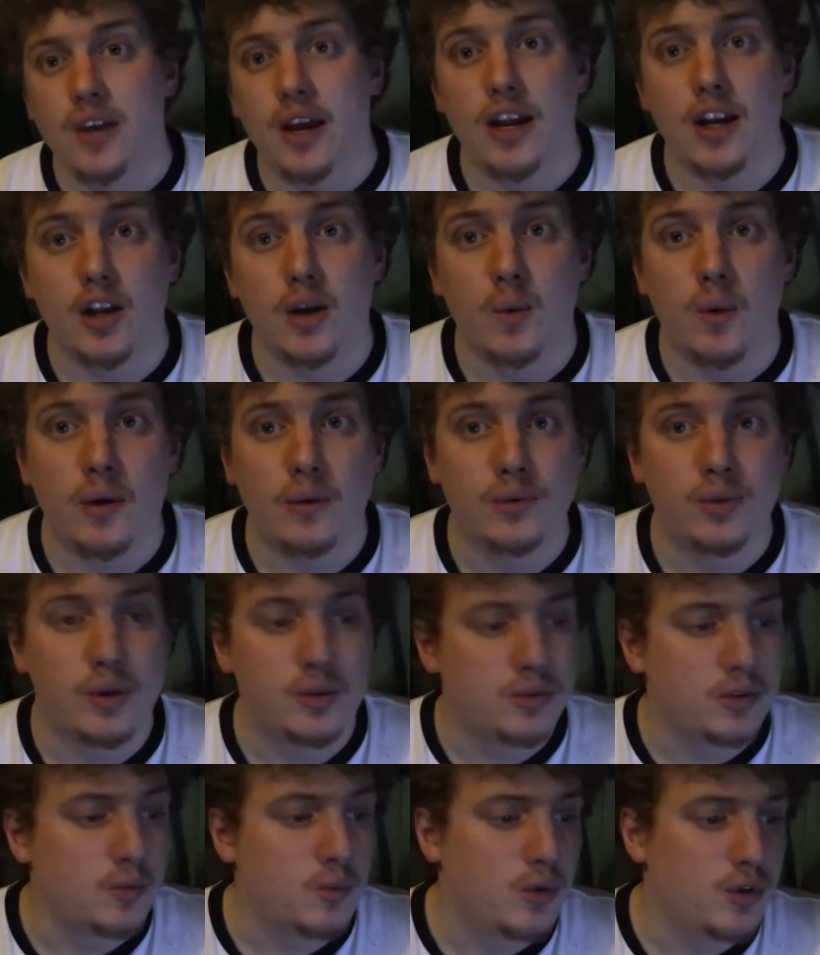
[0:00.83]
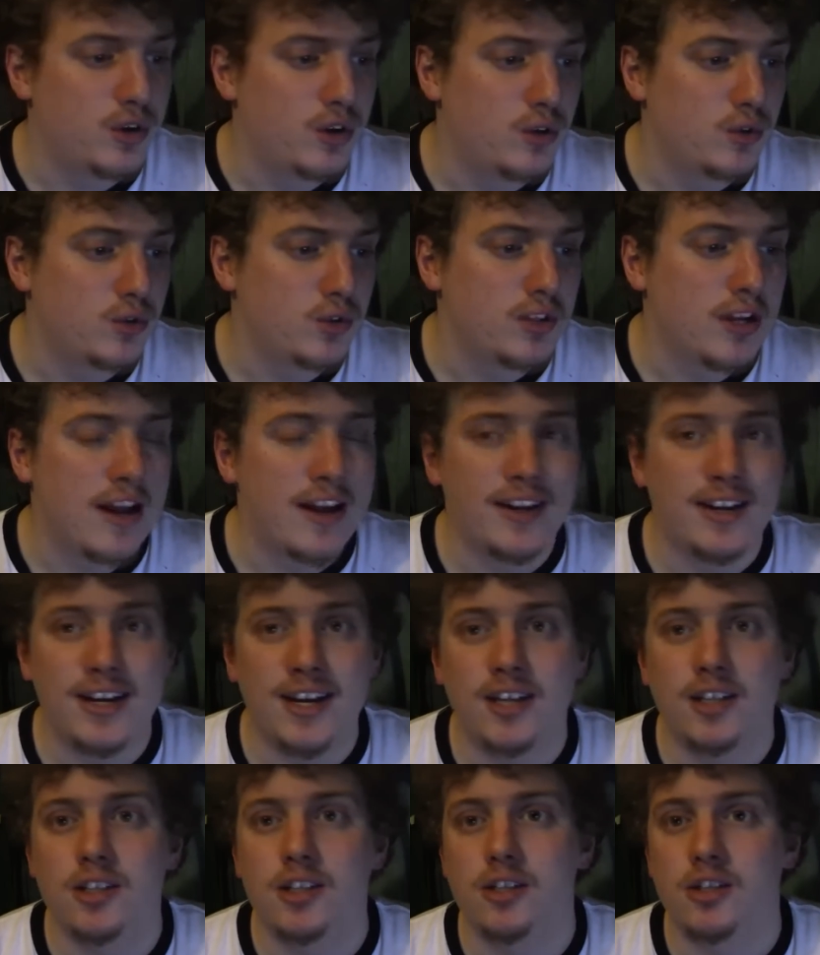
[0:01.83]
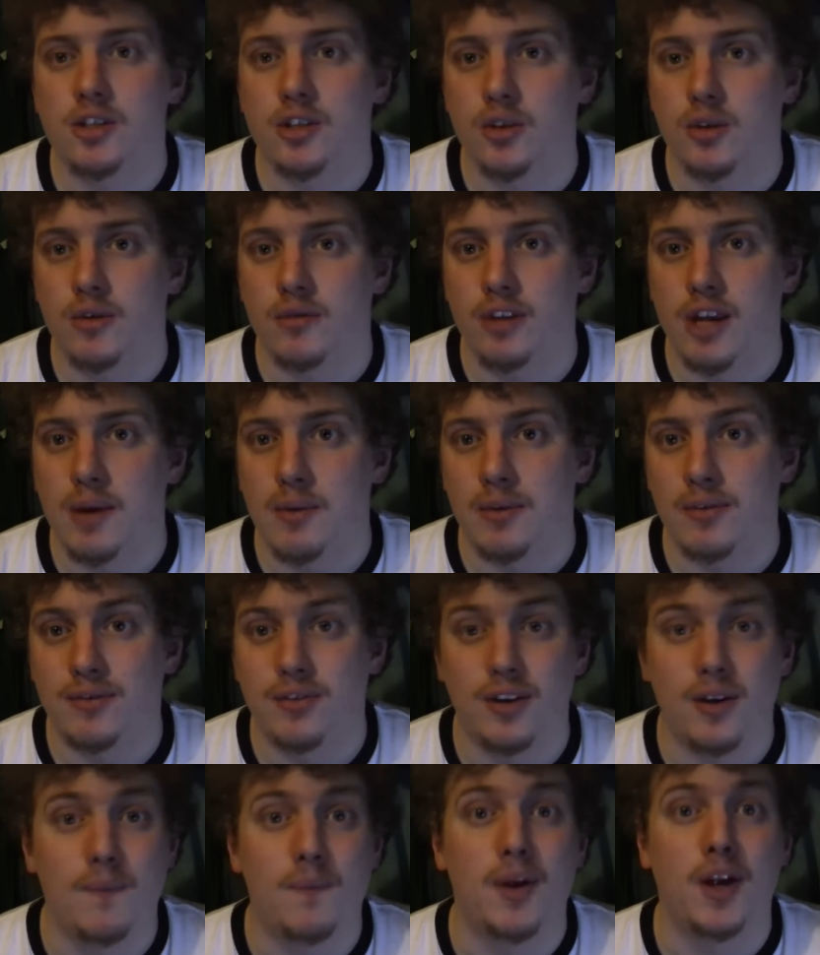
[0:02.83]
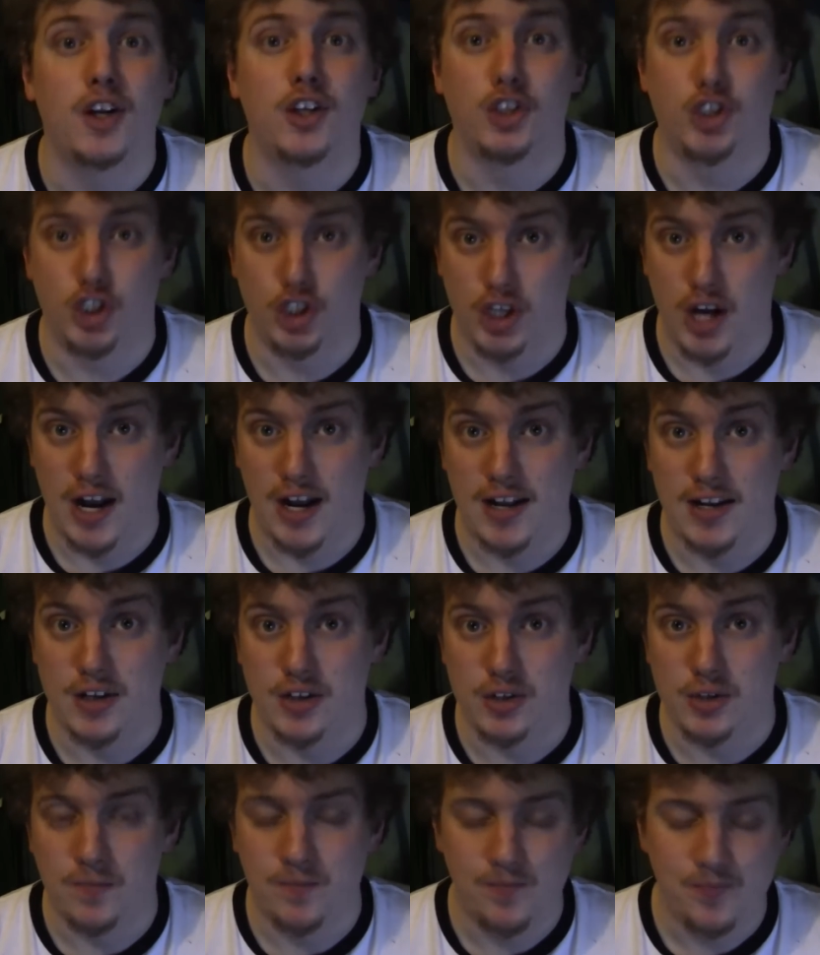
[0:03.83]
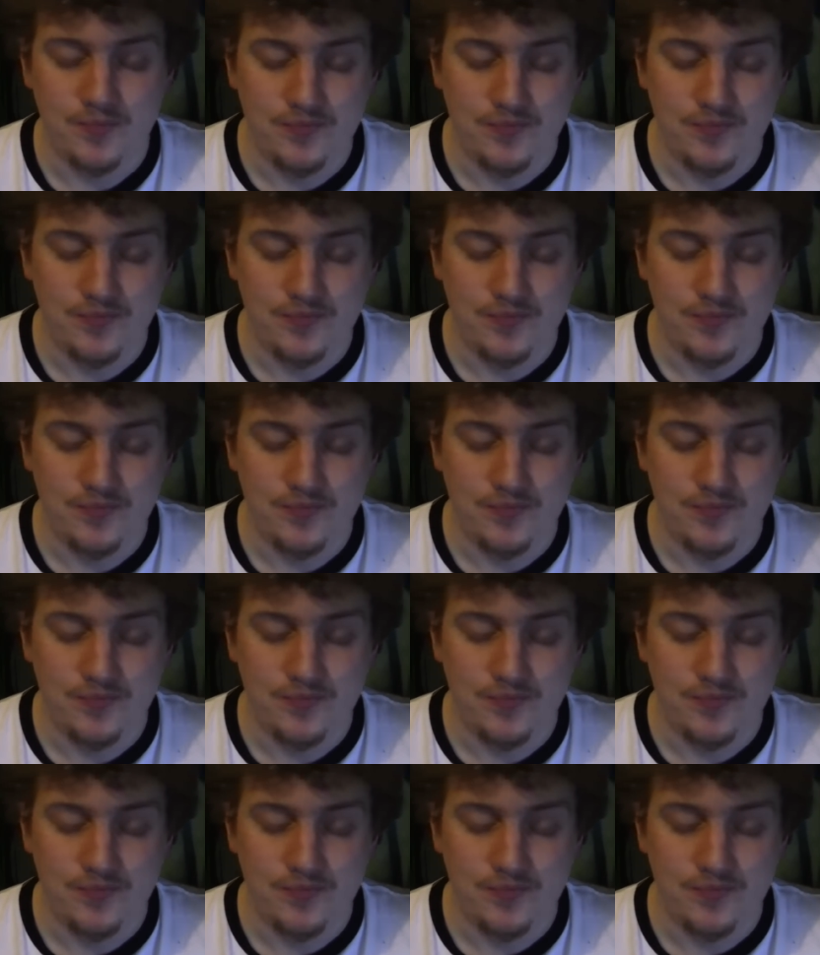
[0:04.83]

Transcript: Hello, welcome to episode 182 of the Epic Film Challenge.